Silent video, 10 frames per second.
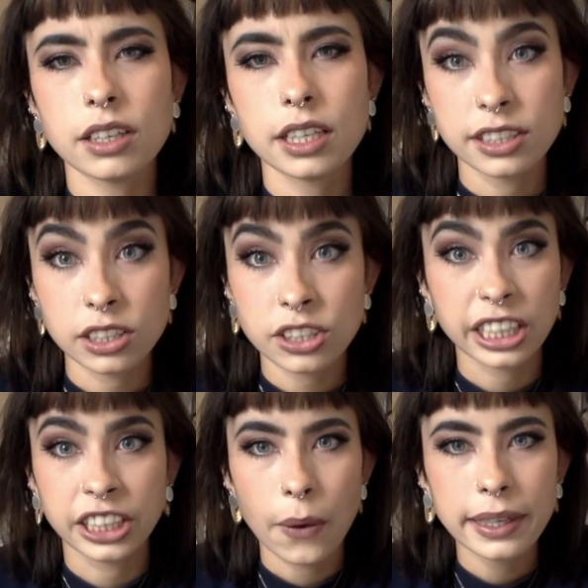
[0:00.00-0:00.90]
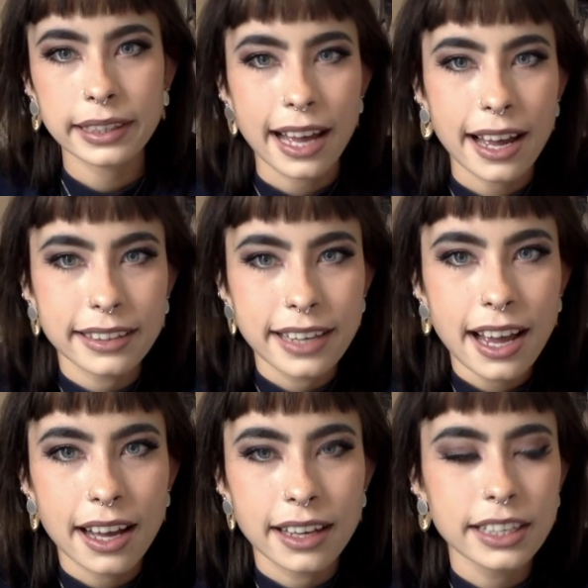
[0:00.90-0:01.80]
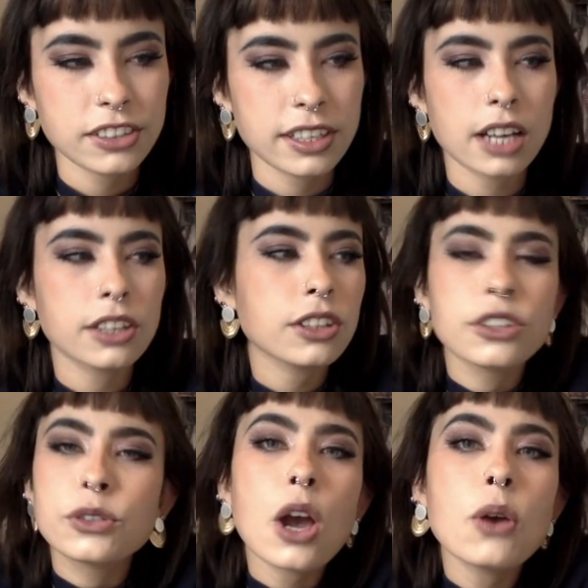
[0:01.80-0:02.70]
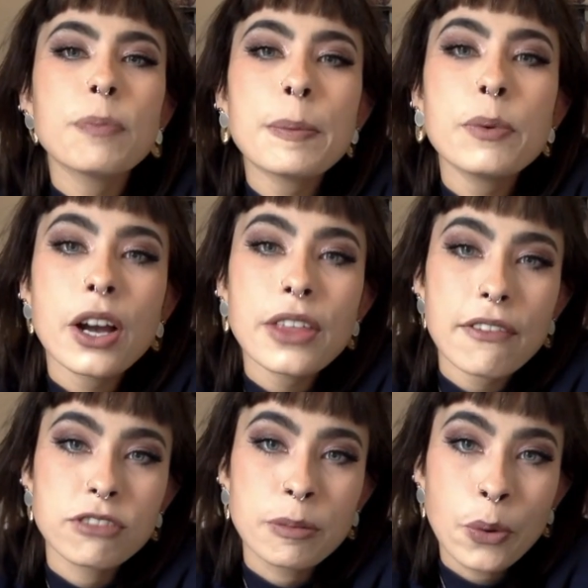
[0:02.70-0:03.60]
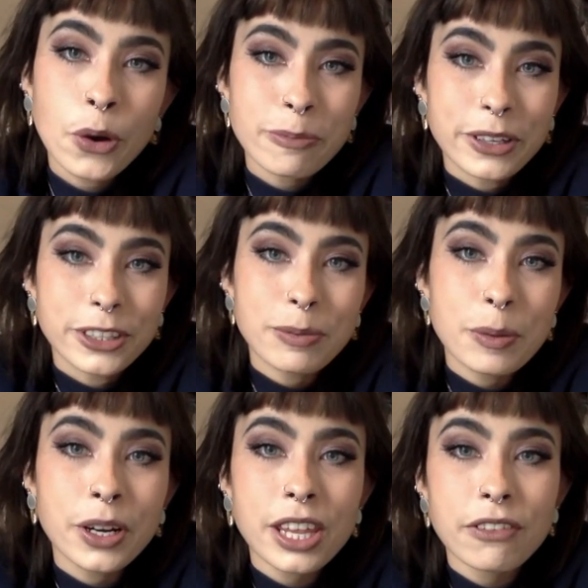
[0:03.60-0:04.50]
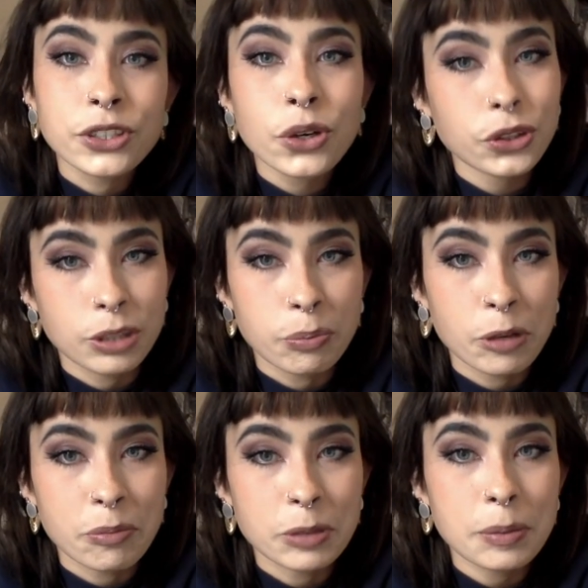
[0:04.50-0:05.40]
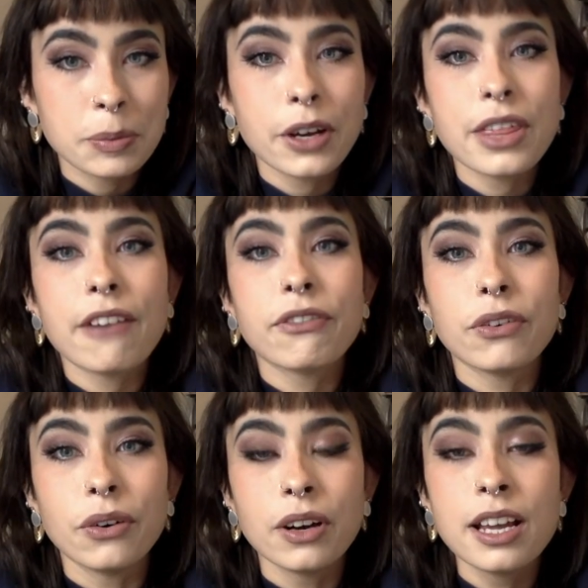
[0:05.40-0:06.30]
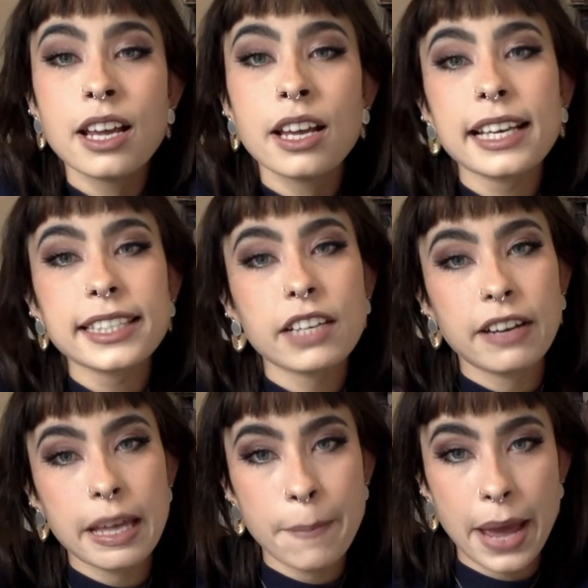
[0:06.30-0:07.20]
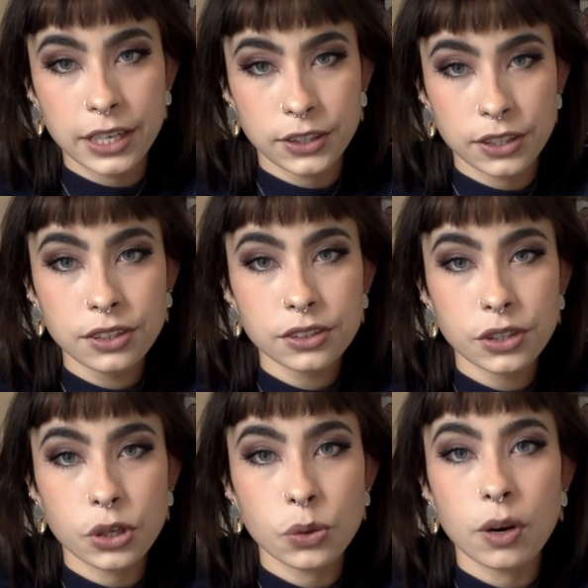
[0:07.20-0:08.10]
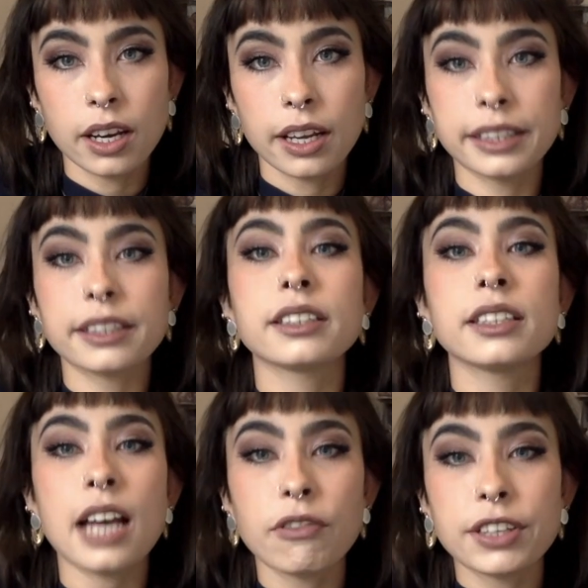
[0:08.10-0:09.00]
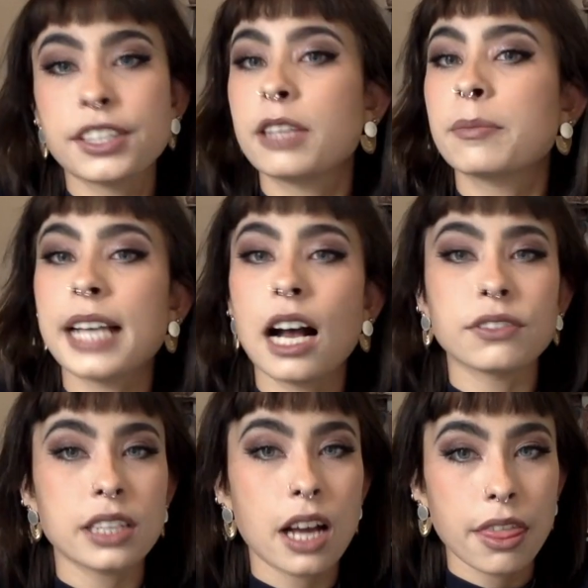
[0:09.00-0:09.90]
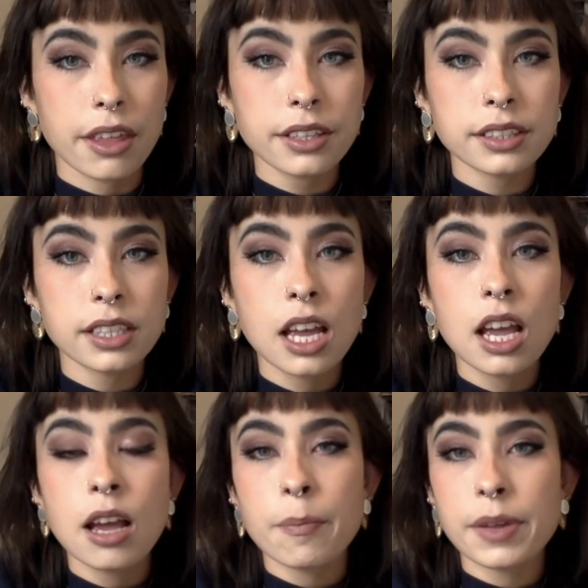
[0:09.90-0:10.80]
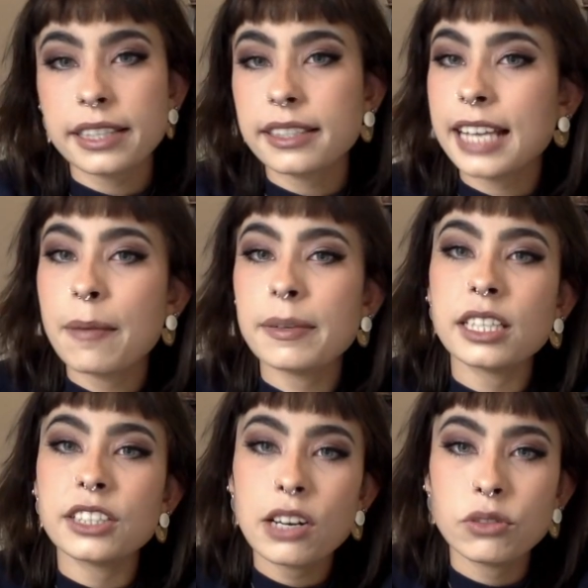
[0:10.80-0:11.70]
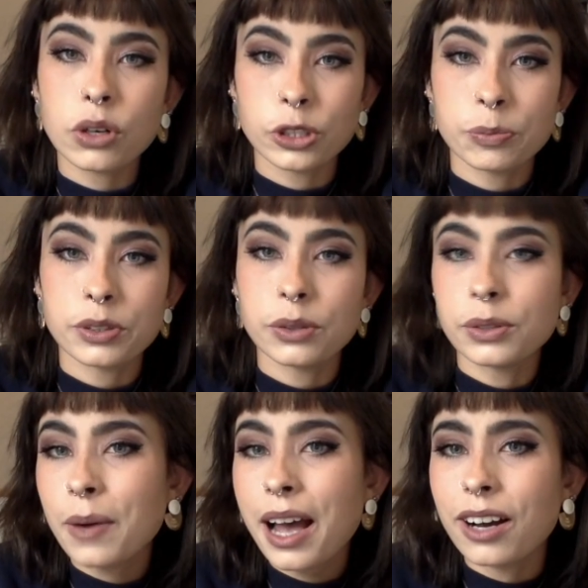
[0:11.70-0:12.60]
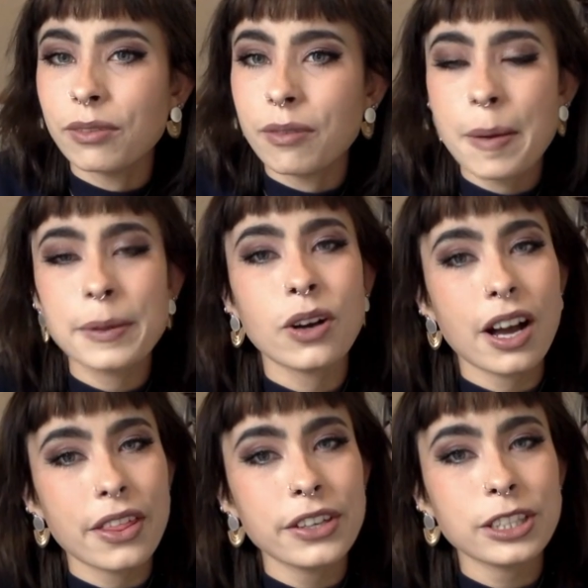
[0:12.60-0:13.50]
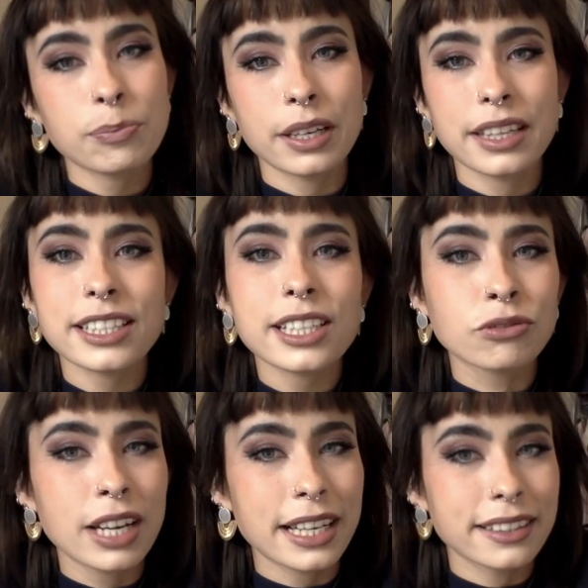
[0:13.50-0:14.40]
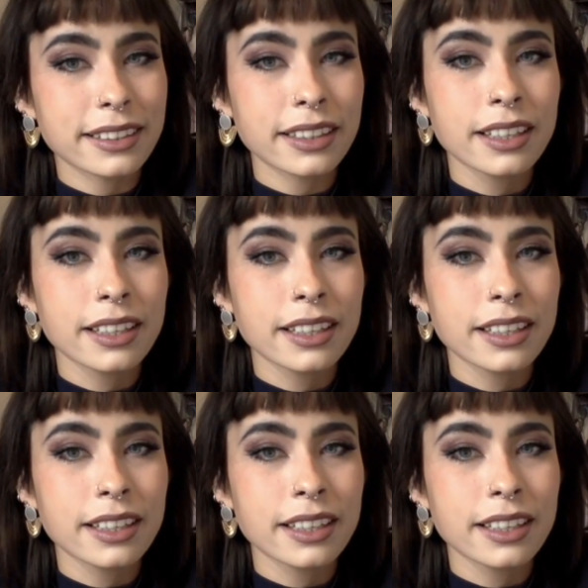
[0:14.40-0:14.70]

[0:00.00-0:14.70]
And so it's like going there, yeah, literally. People go there for appointments, people go there for doctor's appointments, people go there for, yes, there are inpatients who are like a risk to themselves and others, but that's the same as in a general hospital as well. Maybe not others, but they're still at risk.